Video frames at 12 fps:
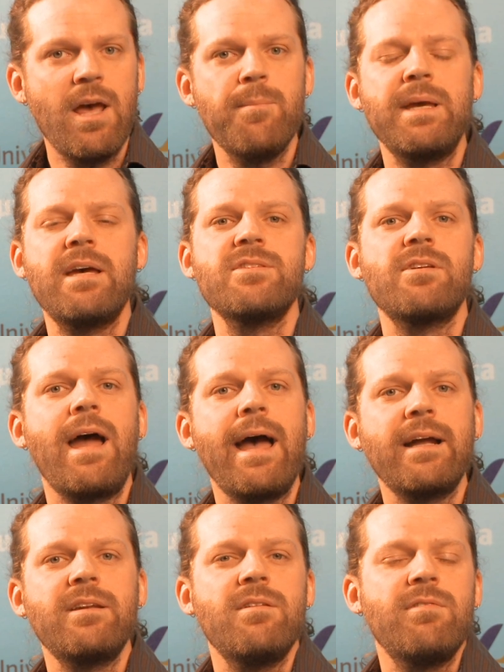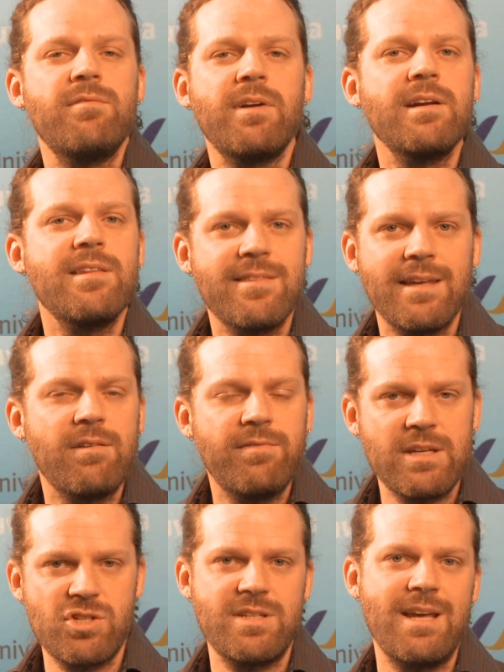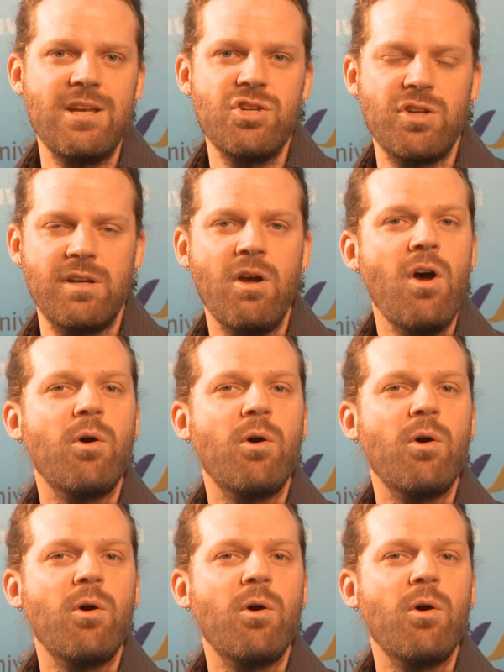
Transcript: because they're active in very thick vegetation,